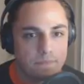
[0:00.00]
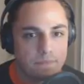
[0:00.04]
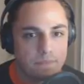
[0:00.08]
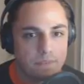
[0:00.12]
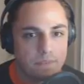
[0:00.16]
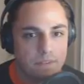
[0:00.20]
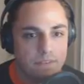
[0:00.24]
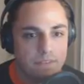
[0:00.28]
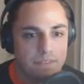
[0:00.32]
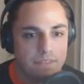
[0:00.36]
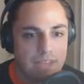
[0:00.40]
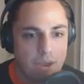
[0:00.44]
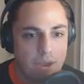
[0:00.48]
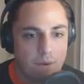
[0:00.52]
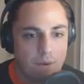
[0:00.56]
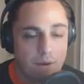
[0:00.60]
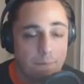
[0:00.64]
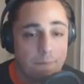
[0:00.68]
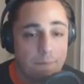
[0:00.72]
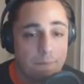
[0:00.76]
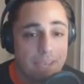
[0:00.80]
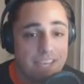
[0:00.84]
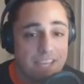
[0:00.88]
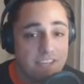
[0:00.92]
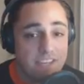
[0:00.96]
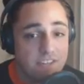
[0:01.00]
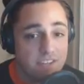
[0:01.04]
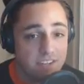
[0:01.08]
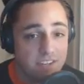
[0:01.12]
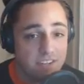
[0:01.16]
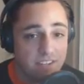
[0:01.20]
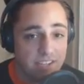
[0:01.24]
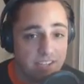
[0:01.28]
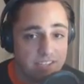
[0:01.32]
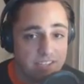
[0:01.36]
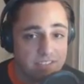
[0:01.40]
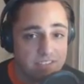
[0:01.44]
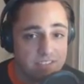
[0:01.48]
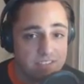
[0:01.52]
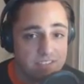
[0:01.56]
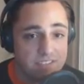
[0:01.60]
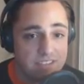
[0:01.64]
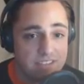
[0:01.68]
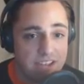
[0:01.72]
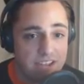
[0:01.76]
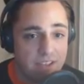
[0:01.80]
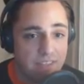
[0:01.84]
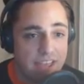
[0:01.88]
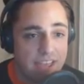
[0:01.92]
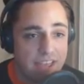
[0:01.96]
now our pitching lets us
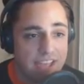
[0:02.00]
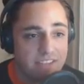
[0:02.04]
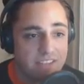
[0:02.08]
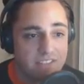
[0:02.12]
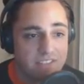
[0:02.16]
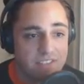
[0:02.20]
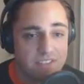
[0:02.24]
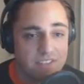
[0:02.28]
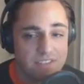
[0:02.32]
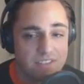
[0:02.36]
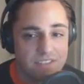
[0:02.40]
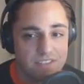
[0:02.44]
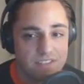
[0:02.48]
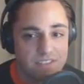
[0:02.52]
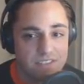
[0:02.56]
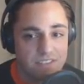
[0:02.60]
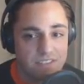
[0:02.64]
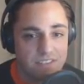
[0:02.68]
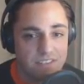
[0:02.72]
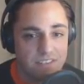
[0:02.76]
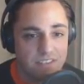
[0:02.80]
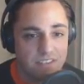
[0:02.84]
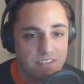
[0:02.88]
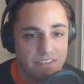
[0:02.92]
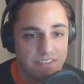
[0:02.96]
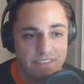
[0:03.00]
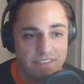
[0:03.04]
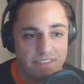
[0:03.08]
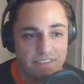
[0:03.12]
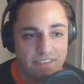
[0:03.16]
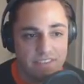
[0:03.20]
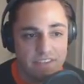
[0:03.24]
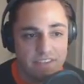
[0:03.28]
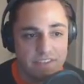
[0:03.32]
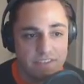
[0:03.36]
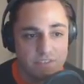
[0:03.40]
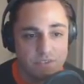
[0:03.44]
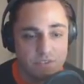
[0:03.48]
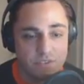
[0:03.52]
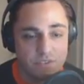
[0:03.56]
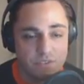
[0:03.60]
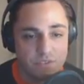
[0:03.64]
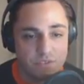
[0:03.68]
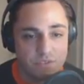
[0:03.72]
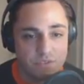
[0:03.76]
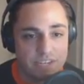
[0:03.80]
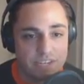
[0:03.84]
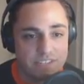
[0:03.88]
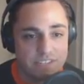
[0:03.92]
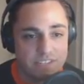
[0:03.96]
down. That's that's just
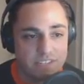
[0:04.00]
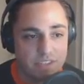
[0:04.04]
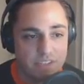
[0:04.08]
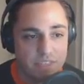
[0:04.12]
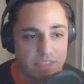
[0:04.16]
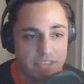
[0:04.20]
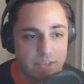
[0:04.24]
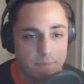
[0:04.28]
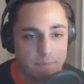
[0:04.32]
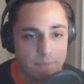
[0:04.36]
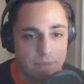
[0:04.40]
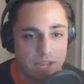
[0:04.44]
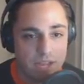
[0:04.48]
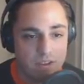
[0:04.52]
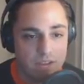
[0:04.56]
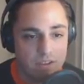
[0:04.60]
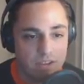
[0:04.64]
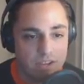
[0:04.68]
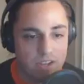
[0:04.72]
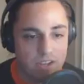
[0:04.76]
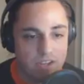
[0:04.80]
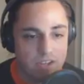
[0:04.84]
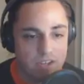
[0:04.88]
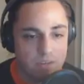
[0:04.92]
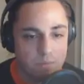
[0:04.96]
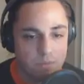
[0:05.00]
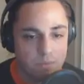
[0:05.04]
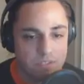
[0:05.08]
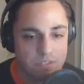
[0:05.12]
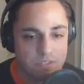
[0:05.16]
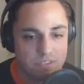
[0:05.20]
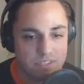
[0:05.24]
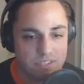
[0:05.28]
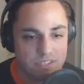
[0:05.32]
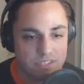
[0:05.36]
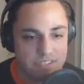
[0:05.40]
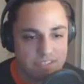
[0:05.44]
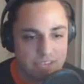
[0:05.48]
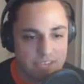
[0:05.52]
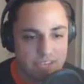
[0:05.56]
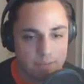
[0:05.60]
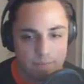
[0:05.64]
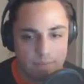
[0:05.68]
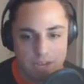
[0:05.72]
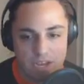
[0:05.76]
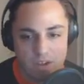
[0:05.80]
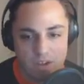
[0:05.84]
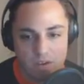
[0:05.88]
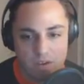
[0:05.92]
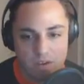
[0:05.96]
crazy to think about. Um we're just going to take them
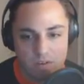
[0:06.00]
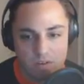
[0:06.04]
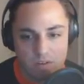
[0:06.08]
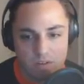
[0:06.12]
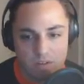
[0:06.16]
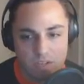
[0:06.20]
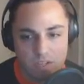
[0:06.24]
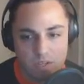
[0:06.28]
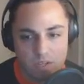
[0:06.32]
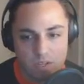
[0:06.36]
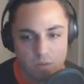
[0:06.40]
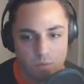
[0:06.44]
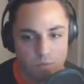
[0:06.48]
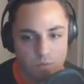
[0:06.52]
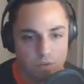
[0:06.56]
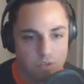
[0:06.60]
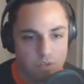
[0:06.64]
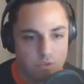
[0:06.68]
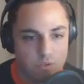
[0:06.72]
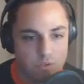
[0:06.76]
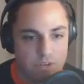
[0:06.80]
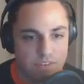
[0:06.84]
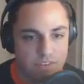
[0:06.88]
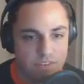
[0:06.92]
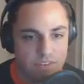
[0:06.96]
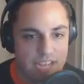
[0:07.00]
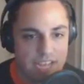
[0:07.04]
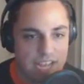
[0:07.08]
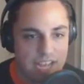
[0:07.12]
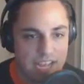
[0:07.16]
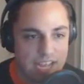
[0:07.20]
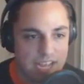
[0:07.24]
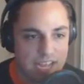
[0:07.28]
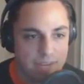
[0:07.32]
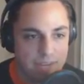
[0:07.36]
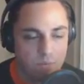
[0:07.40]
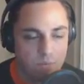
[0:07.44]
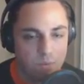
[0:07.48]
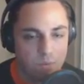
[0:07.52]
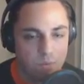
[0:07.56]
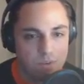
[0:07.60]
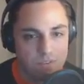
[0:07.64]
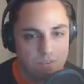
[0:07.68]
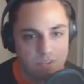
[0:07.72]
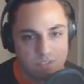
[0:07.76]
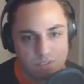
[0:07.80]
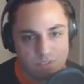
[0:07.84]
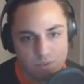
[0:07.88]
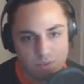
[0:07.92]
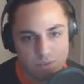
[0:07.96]
out. What Trevor Gott one
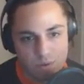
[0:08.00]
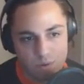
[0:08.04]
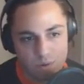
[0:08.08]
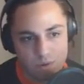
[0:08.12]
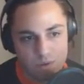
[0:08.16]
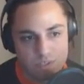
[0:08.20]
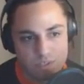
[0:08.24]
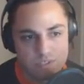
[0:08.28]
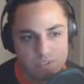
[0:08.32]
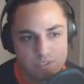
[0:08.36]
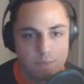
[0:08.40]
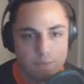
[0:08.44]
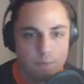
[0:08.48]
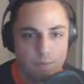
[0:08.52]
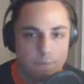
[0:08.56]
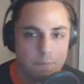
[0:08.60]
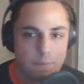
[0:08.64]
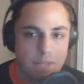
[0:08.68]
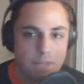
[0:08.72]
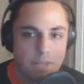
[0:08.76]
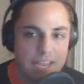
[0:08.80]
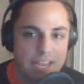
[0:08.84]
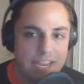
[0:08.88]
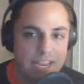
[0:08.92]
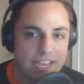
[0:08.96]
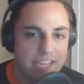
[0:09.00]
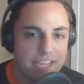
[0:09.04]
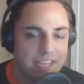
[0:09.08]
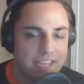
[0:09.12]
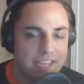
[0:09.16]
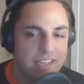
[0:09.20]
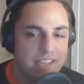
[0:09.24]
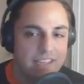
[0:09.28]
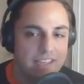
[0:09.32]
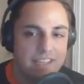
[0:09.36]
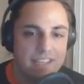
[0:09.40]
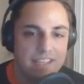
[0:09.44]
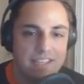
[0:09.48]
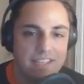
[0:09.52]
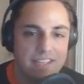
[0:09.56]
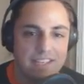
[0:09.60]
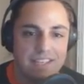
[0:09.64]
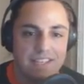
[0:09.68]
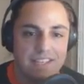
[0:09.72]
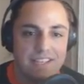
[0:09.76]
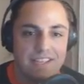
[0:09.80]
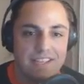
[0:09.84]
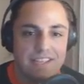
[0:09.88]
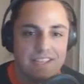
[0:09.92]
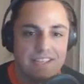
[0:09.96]
run scores, double play,
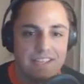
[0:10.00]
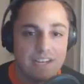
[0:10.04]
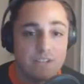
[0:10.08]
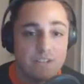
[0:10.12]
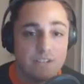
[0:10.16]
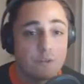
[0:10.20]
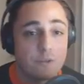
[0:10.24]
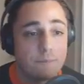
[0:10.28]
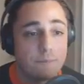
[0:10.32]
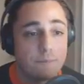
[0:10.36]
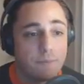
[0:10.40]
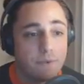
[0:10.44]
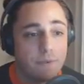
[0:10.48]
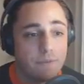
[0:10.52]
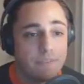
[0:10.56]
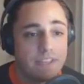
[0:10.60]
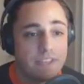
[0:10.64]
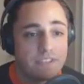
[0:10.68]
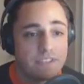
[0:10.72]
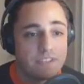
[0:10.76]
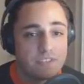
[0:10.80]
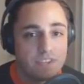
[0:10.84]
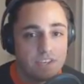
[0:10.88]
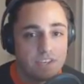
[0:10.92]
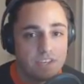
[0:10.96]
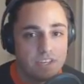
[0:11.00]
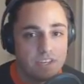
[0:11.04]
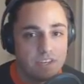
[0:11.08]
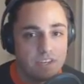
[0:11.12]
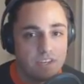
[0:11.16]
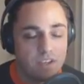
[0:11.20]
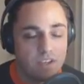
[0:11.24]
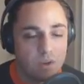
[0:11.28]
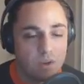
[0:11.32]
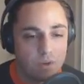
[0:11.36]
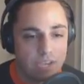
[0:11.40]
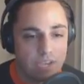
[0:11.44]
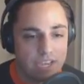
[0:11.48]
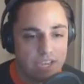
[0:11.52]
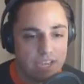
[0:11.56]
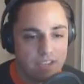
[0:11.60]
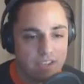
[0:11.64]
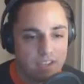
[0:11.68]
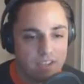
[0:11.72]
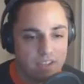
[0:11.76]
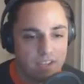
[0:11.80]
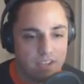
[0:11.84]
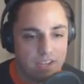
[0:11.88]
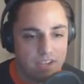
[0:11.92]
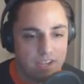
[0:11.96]
a triple. That's good. Okay.
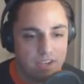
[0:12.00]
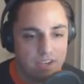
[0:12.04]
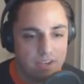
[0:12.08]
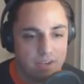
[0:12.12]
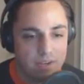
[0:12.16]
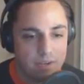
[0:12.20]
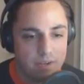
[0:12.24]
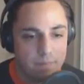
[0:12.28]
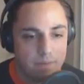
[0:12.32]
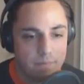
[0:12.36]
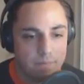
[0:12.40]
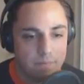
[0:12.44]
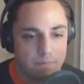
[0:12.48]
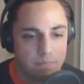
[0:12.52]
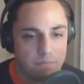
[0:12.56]
Um